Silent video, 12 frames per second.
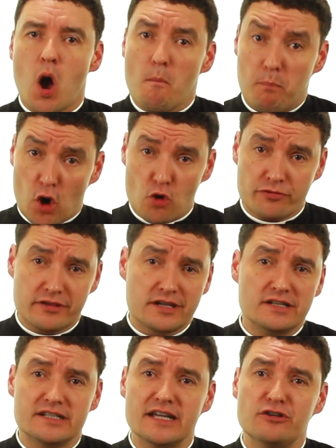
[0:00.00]
Both
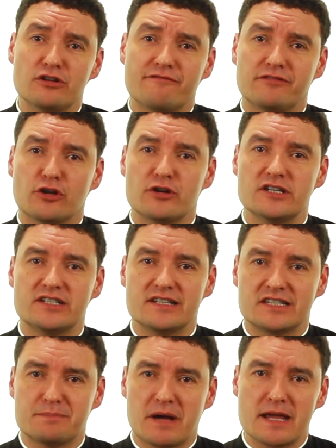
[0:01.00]
continue to flourish
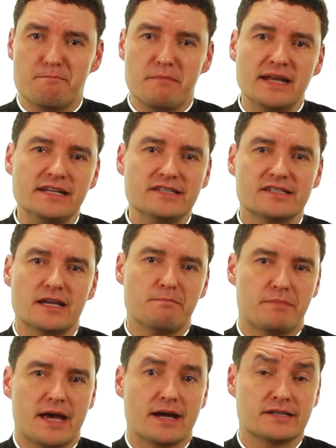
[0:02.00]
despite many
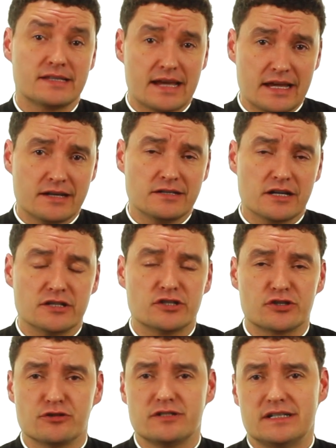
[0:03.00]
setbacks and
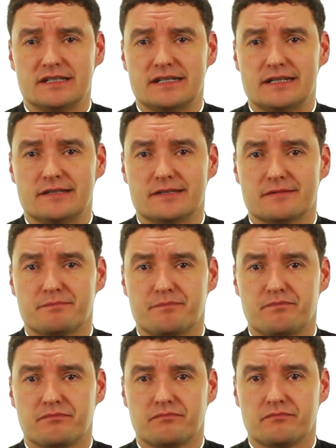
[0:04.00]
uncertainties.
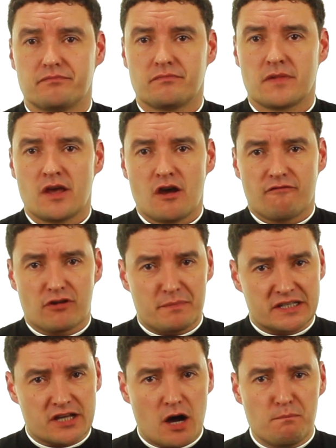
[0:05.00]

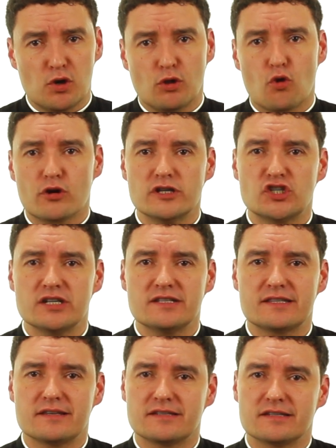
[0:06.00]
From its humble
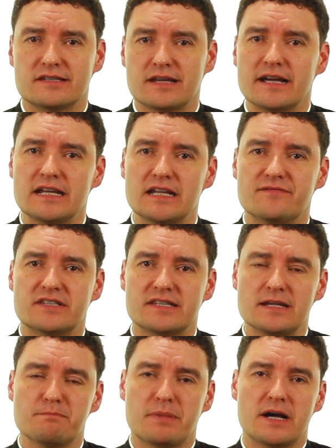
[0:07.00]
origins, the Society of
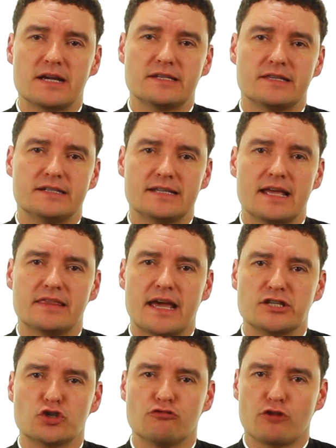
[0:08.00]
St. Pius X
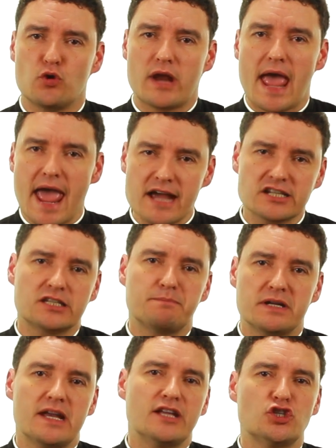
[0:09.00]
has grown
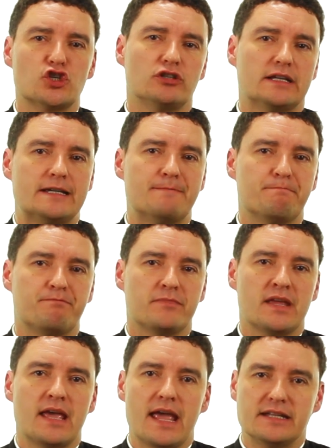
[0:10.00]
exponentially
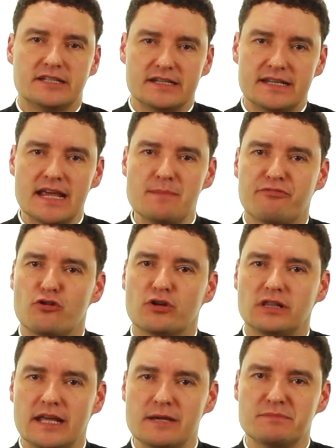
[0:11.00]
and today
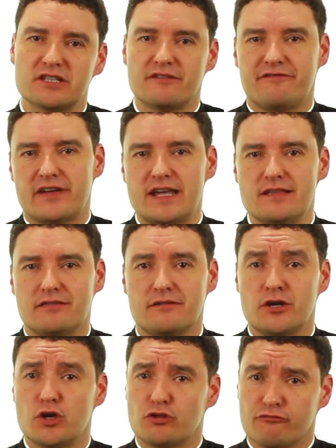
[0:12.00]
proclaims the faith
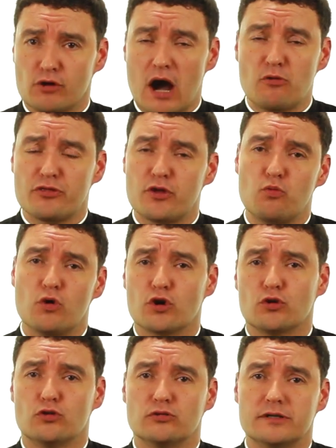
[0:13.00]
throughout the
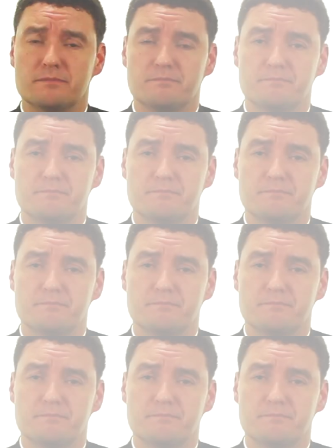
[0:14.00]
world.